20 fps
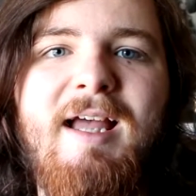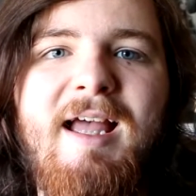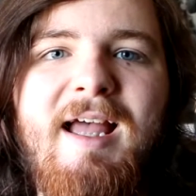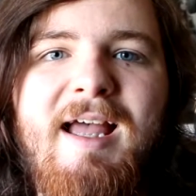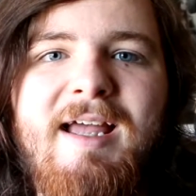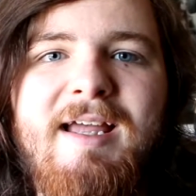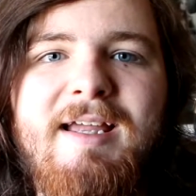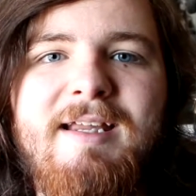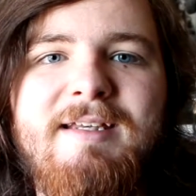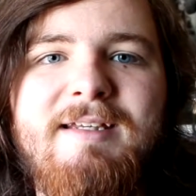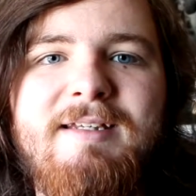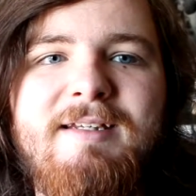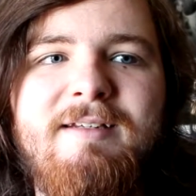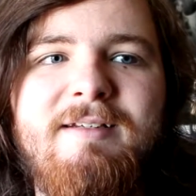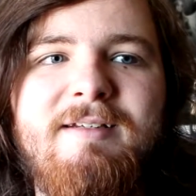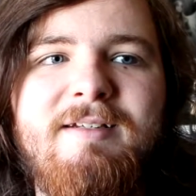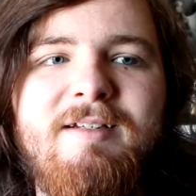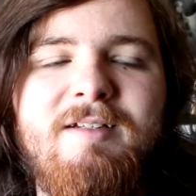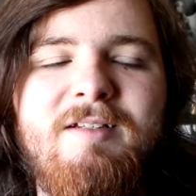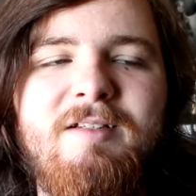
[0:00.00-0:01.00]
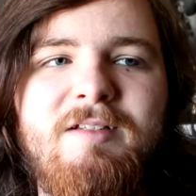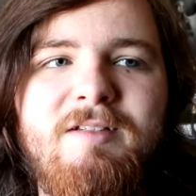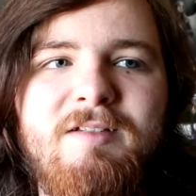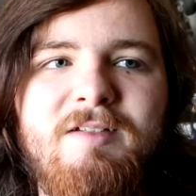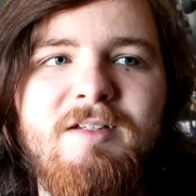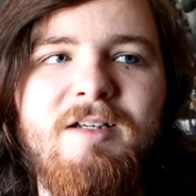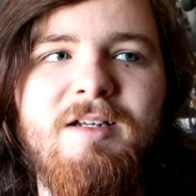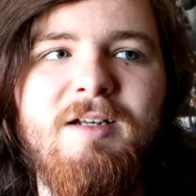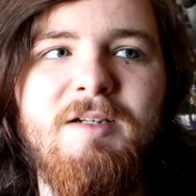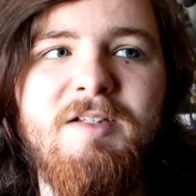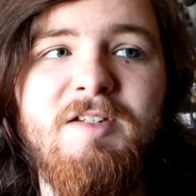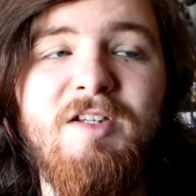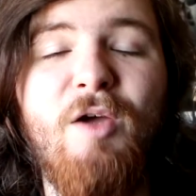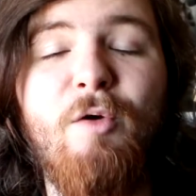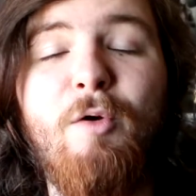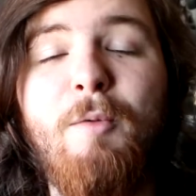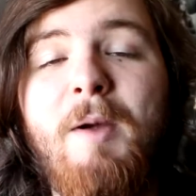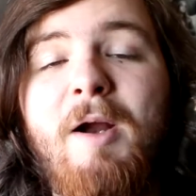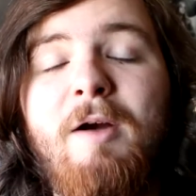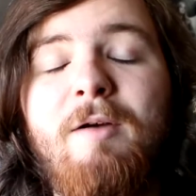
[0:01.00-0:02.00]
And
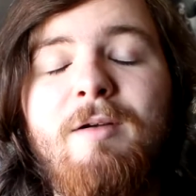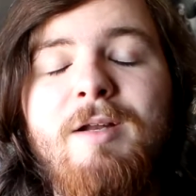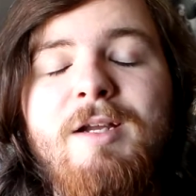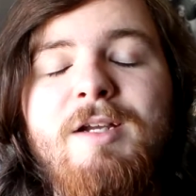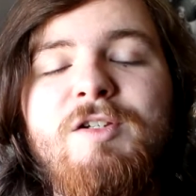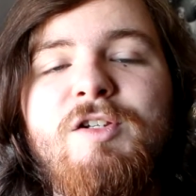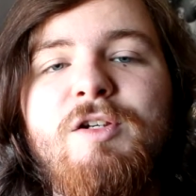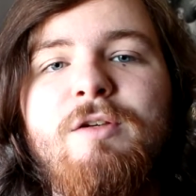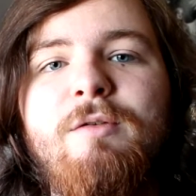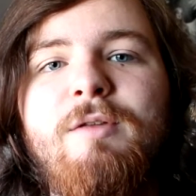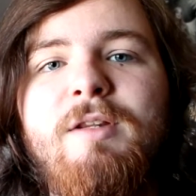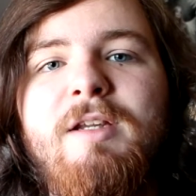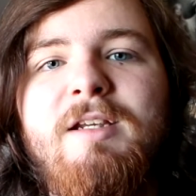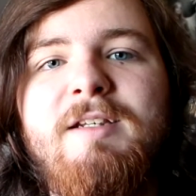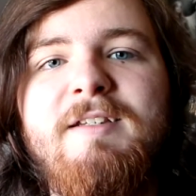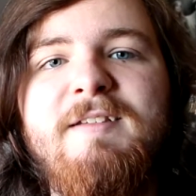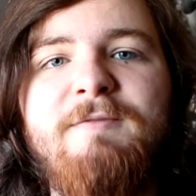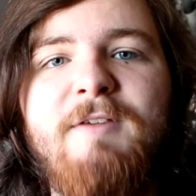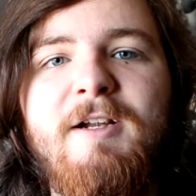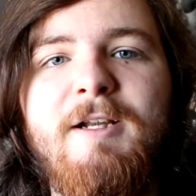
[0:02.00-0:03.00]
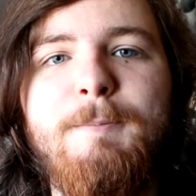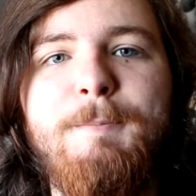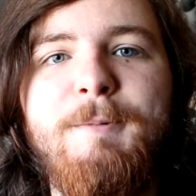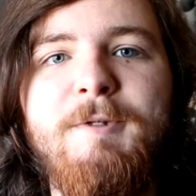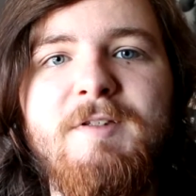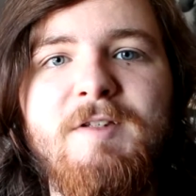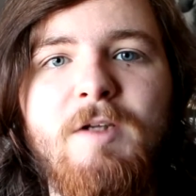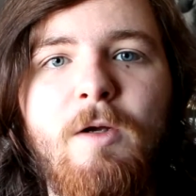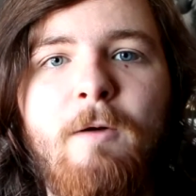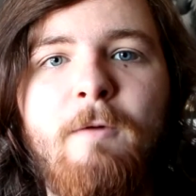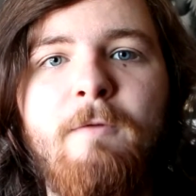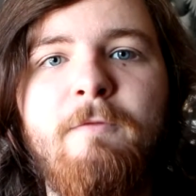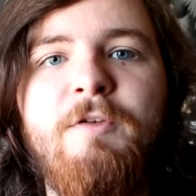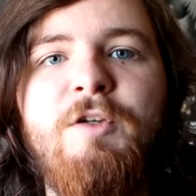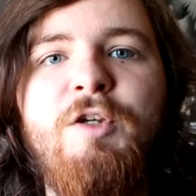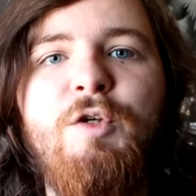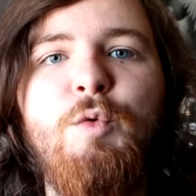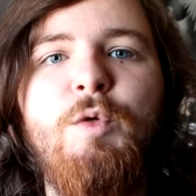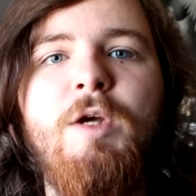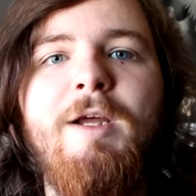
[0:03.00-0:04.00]
so apparently do the developers of
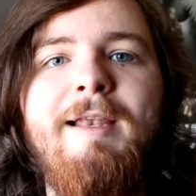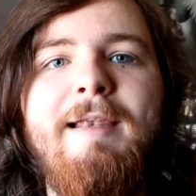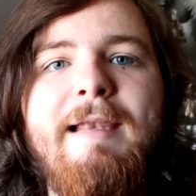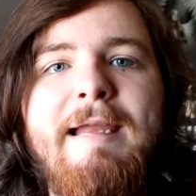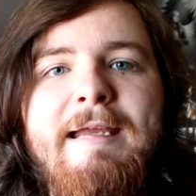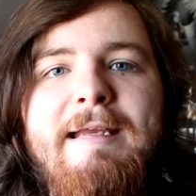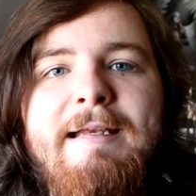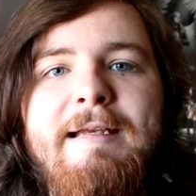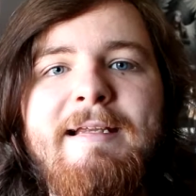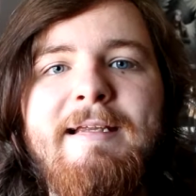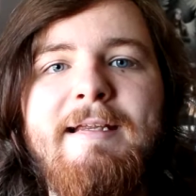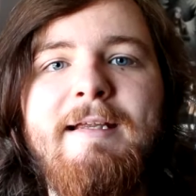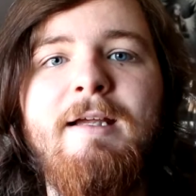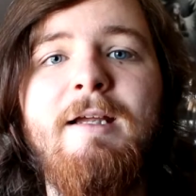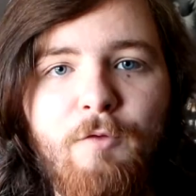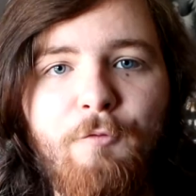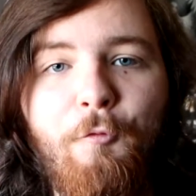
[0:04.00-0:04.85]
Yooka-laylee,